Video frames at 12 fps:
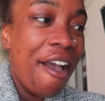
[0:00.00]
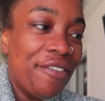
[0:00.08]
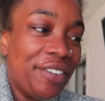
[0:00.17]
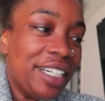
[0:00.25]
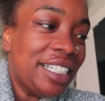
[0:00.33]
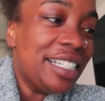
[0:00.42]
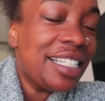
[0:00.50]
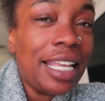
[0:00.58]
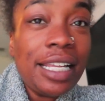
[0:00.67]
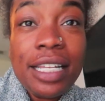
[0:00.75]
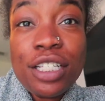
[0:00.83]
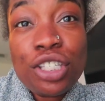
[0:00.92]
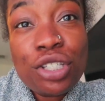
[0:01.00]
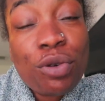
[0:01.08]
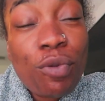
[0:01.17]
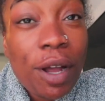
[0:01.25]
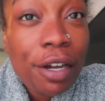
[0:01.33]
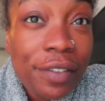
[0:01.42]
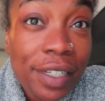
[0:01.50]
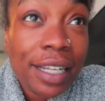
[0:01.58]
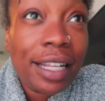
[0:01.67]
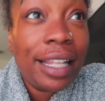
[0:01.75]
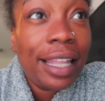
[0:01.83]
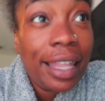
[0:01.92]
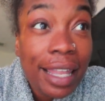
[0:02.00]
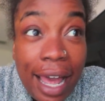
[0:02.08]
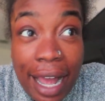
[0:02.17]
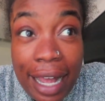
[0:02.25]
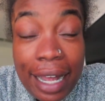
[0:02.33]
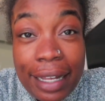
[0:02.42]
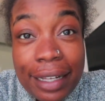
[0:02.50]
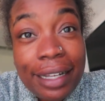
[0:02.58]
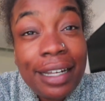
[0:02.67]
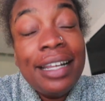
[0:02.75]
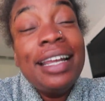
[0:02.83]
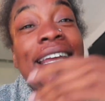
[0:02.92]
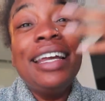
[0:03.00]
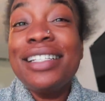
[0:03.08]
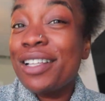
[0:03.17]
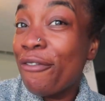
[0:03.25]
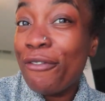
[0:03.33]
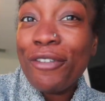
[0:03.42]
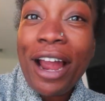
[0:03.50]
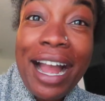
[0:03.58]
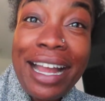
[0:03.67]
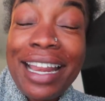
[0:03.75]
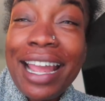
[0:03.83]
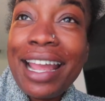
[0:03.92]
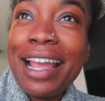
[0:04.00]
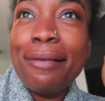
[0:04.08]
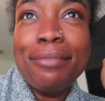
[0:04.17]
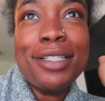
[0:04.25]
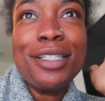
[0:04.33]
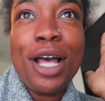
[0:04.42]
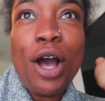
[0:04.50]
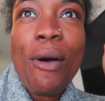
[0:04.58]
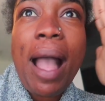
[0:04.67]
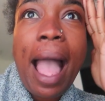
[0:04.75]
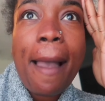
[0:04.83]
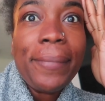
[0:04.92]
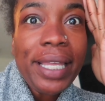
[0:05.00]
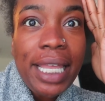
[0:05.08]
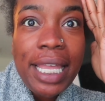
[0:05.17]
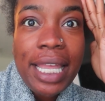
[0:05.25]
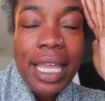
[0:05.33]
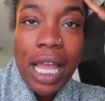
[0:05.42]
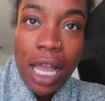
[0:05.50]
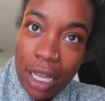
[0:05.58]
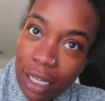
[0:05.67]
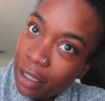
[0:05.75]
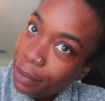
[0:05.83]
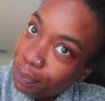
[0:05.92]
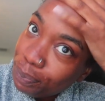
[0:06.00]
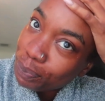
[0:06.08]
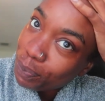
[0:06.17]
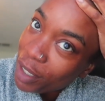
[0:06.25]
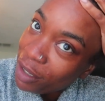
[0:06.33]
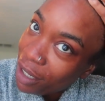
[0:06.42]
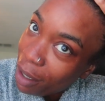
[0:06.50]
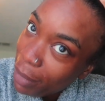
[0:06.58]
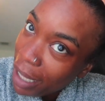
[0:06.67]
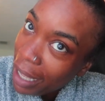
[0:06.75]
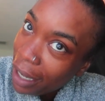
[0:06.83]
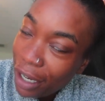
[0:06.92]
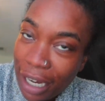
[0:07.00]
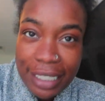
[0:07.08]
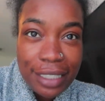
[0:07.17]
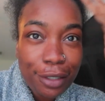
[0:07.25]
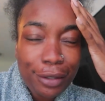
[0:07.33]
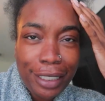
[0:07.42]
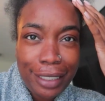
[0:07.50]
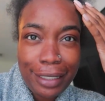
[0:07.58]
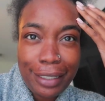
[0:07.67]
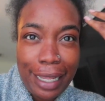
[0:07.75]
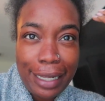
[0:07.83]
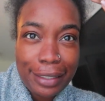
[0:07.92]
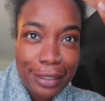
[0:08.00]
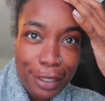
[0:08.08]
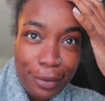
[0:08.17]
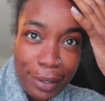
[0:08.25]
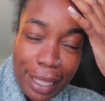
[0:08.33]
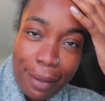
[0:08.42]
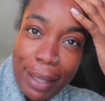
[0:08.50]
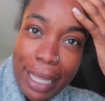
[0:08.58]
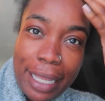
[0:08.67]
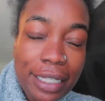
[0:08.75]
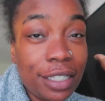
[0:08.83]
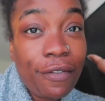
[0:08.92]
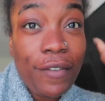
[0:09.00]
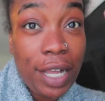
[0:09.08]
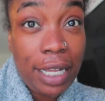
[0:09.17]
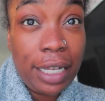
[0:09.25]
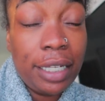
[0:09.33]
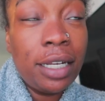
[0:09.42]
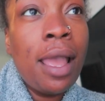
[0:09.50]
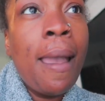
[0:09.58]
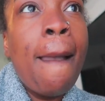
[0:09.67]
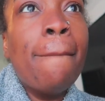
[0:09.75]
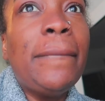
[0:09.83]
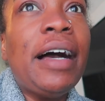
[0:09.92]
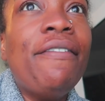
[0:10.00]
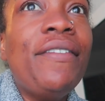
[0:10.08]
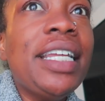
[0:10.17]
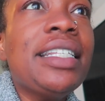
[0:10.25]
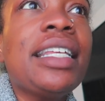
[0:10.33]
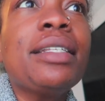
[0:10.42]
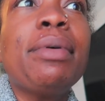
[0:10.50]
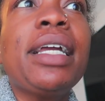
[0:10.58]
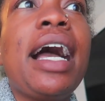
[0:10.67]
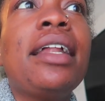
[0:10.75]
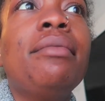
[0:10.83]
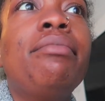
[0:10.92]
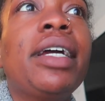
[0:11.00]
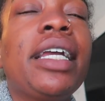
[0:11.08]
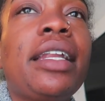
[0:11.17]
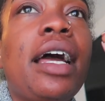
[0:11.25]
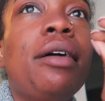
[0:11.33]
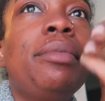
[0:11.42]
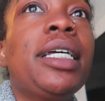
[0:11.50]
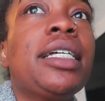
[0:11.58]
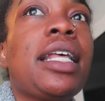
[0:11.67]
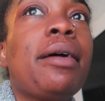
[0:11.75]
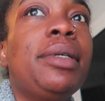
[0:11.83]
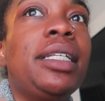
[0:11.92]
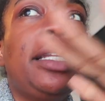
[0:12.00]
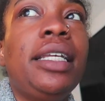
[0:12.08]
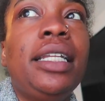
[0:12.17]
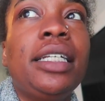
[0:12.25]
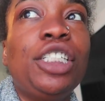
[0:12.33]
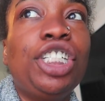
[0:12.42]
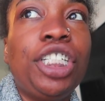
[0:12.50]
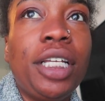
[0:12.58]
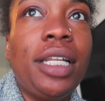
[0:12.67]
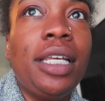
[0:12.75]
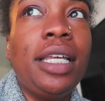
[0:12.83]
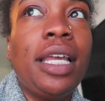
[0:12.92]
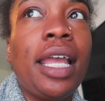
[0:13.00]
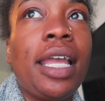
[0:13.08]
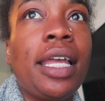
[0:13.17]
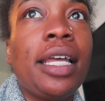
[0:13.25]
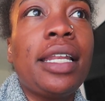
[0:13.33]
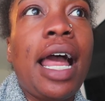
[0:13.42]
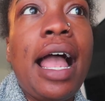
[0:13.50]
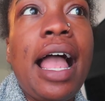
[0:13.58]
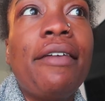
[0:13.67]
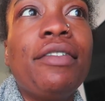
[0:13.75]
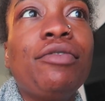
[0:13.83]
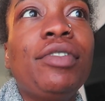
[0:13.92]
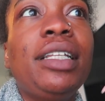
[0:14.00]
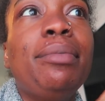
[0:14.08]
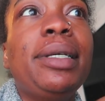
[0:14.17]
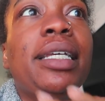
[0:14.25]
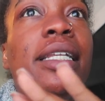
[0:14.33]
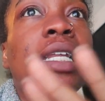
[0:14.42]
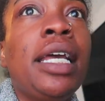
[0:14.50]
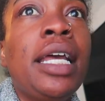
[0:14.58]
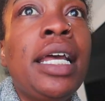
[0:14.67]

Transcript: friends, it is twelve o'clock. It's a Friday. I'm so happy. Um, look at my hair. I still need to like do it, but it's fine. My face has been kind of breaking out because I've been eating shitty and I haven't really been